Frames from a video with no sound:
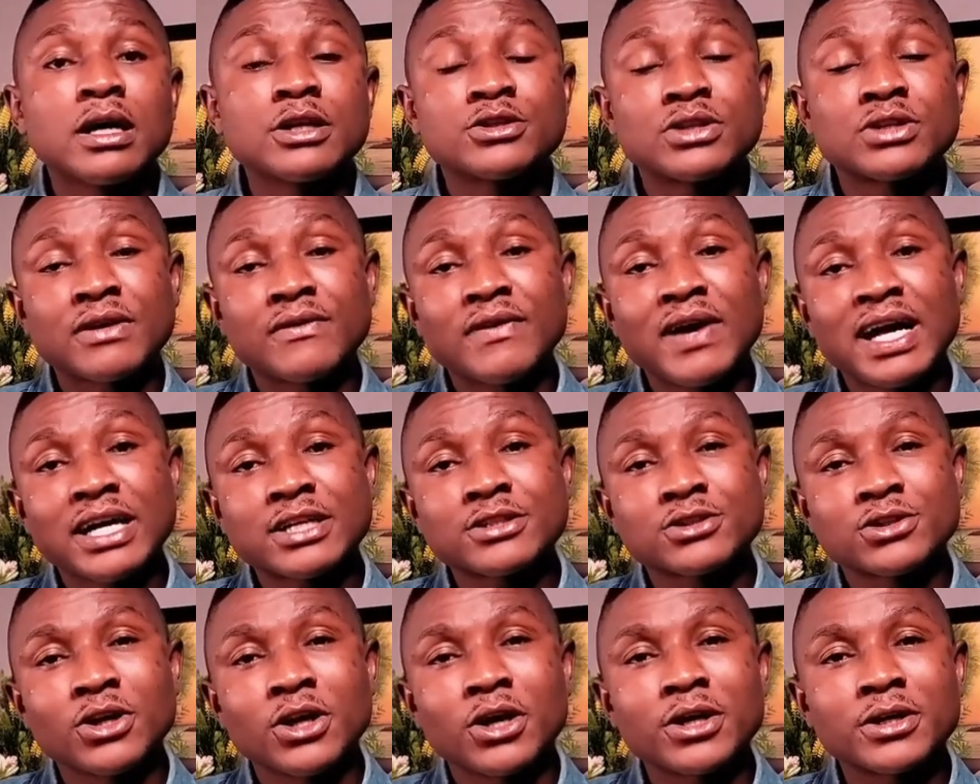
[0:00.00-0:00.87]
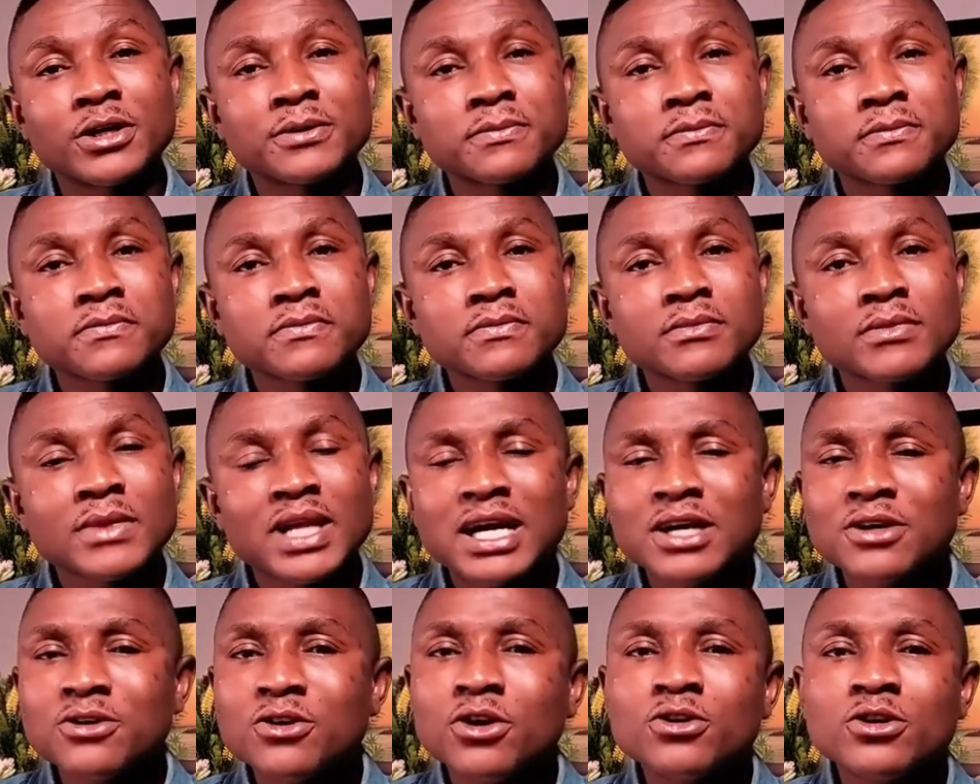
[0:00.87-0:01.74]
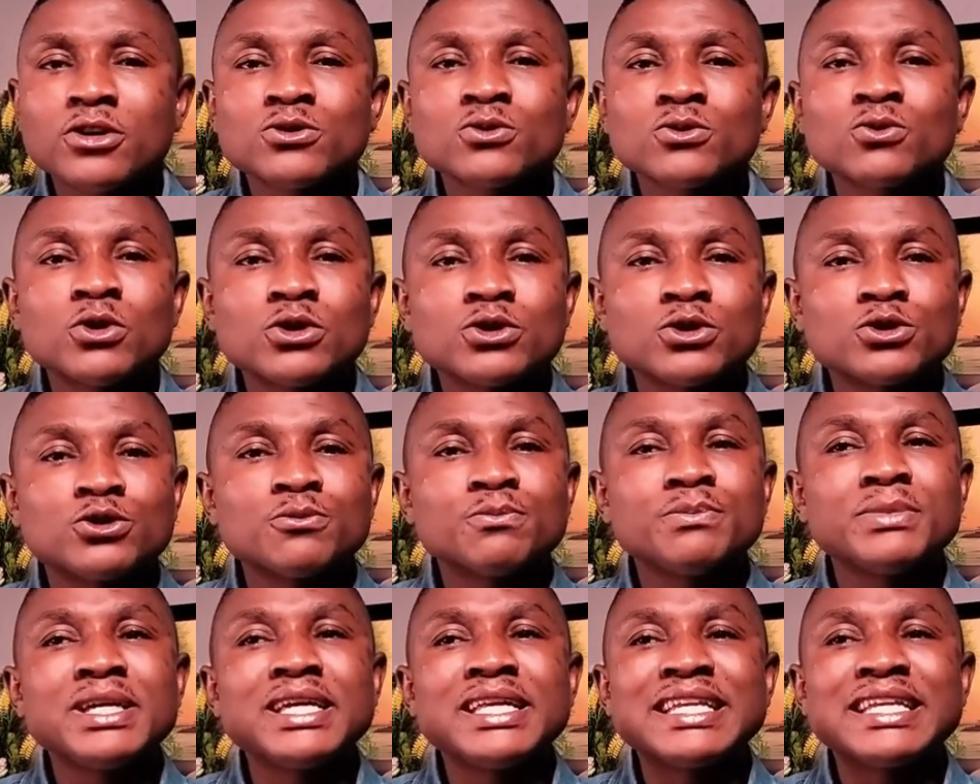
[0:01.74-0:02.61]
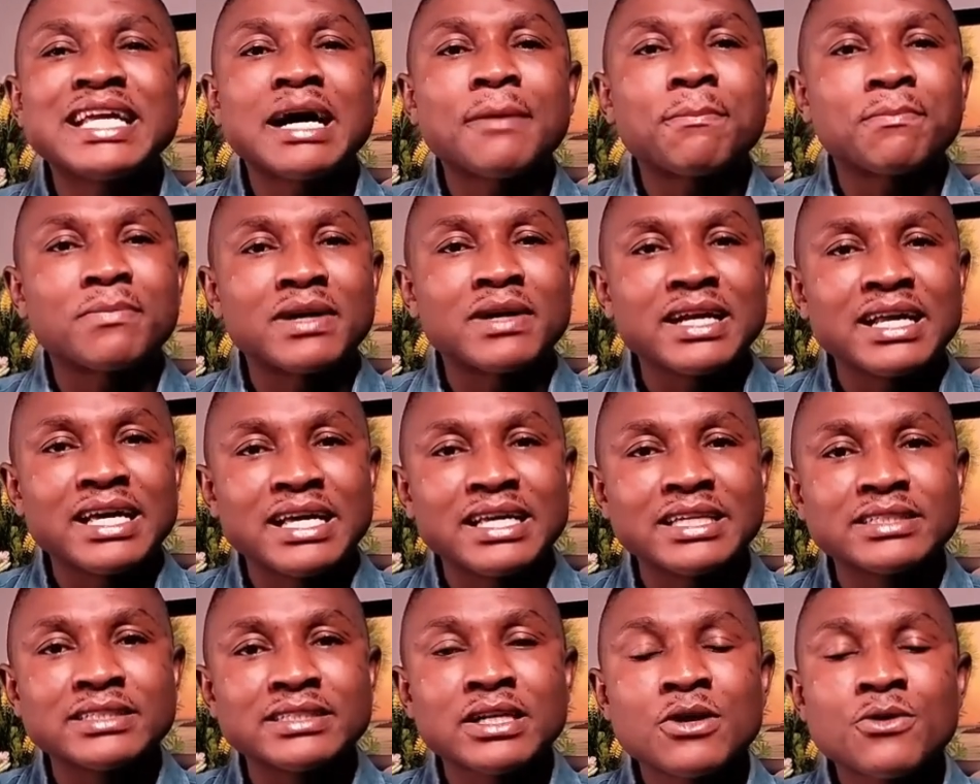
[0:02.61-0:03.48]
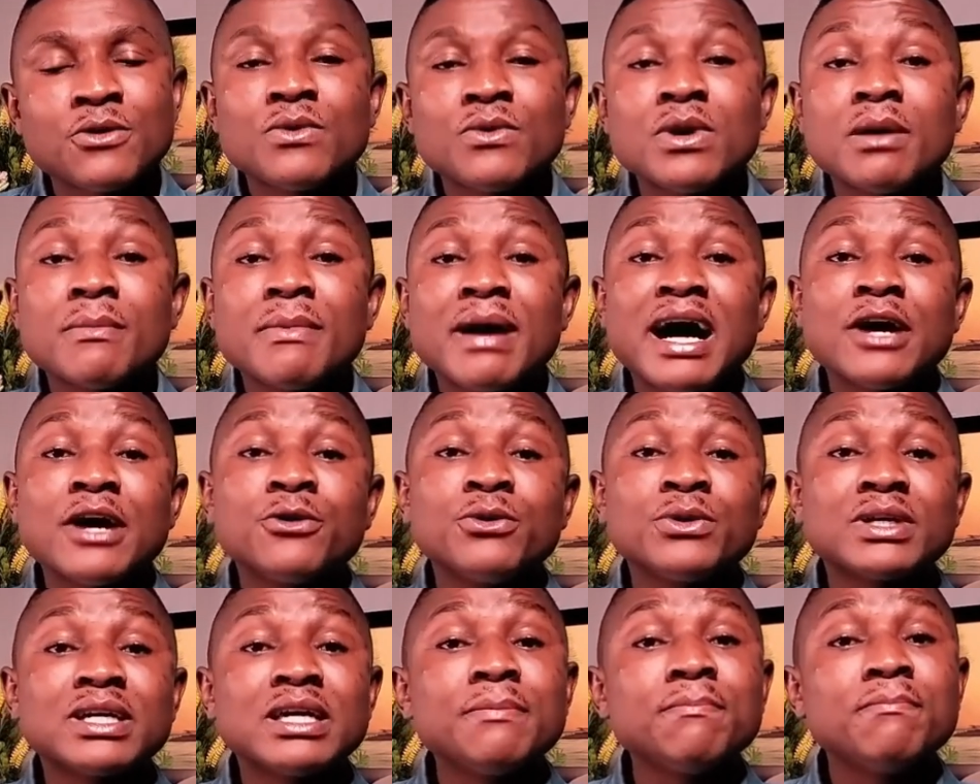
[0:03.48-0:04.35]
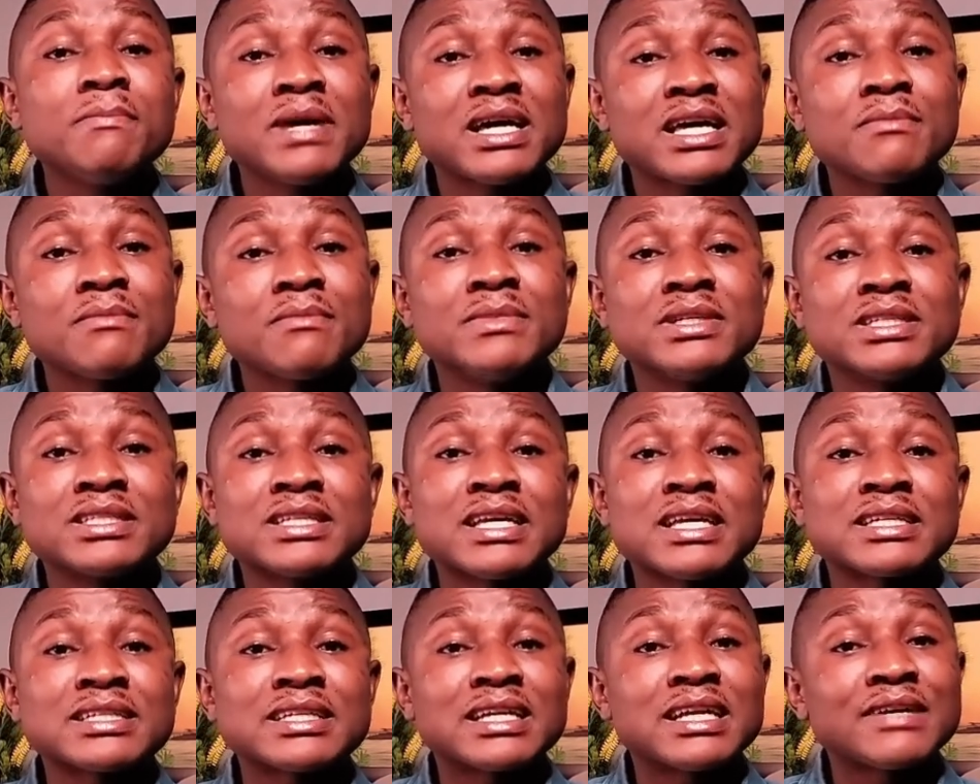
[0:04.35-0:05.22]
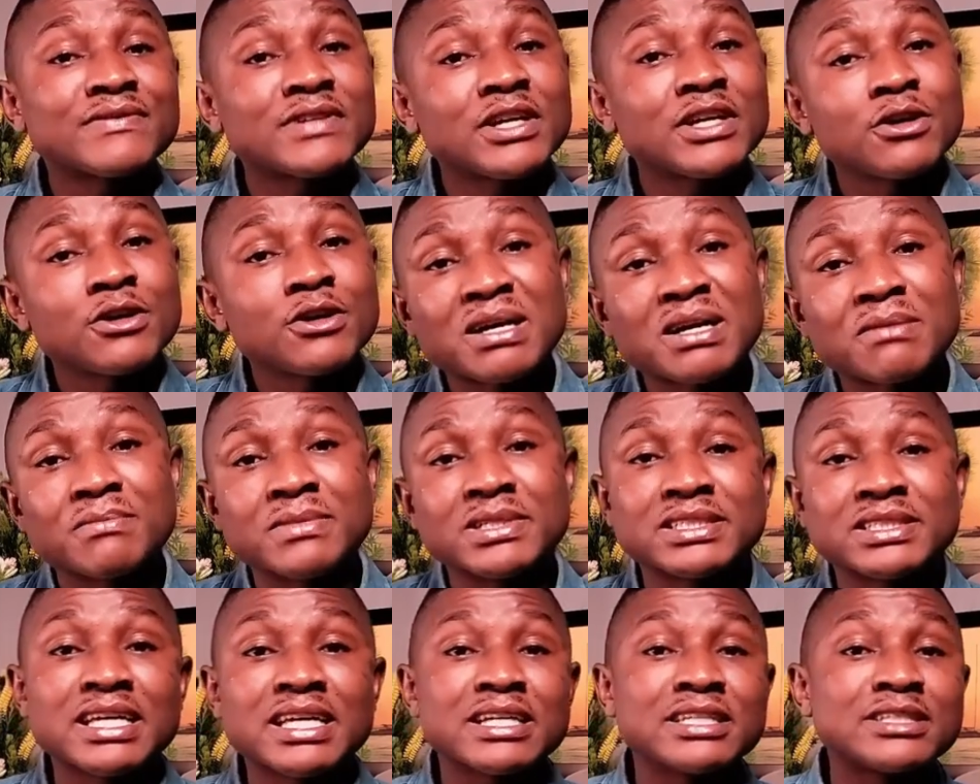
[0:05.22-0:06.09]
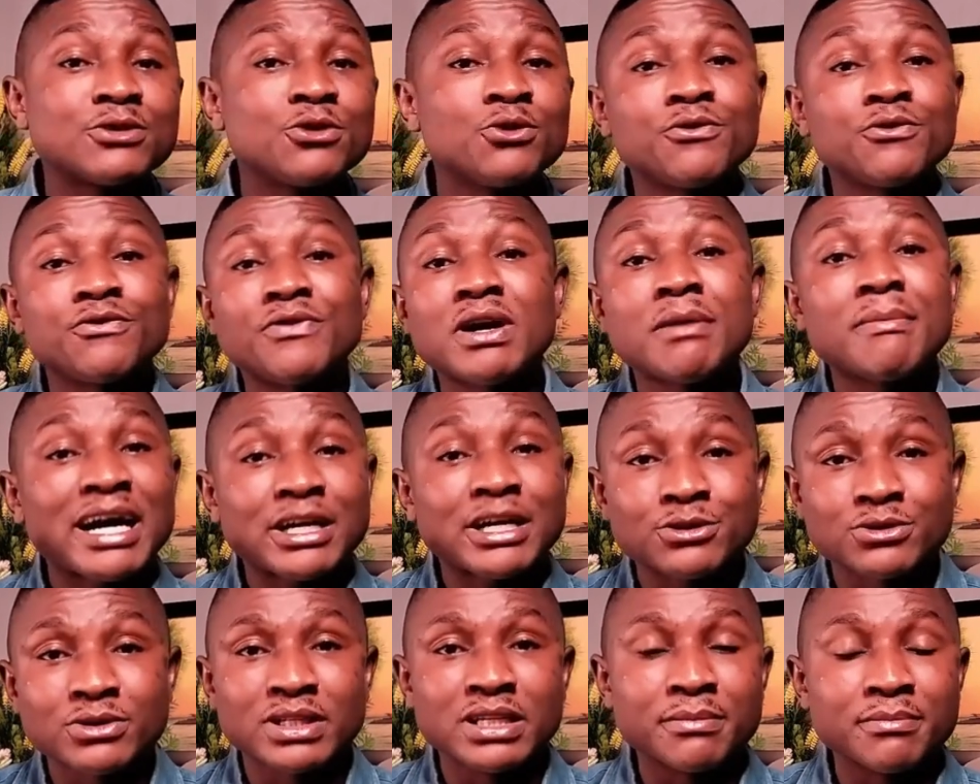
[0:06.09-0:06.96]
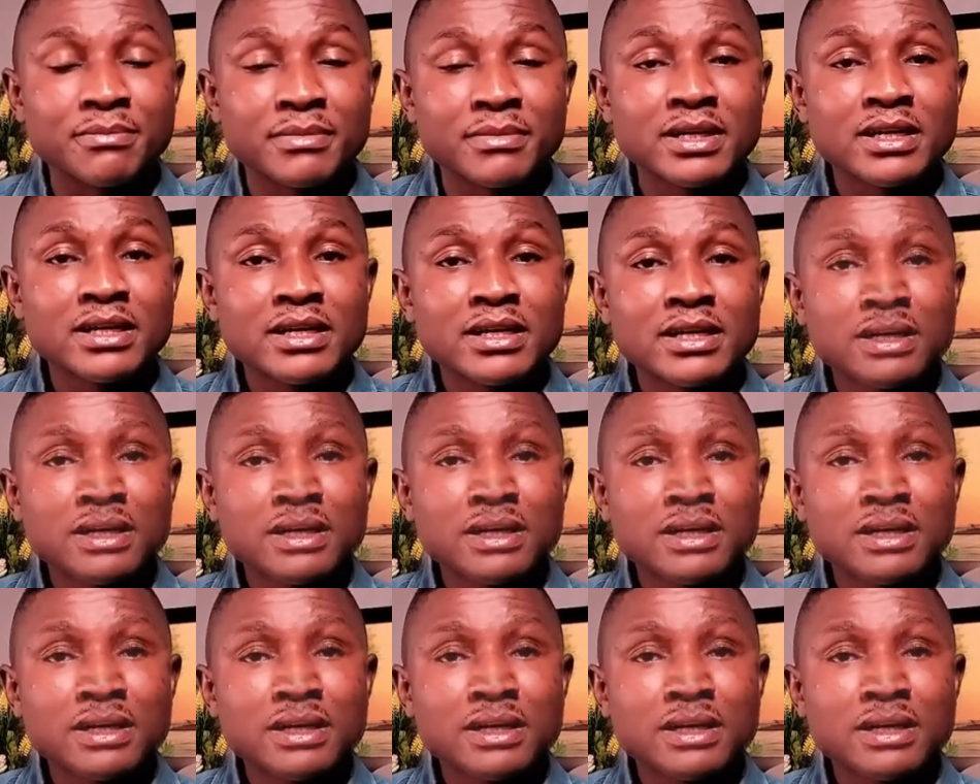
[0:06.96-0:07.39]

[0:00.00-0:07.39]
I should have asked God. And God doesn't want you to be in that place whereby you keep making mistakes, and after you make mistakes, you refer back to Him.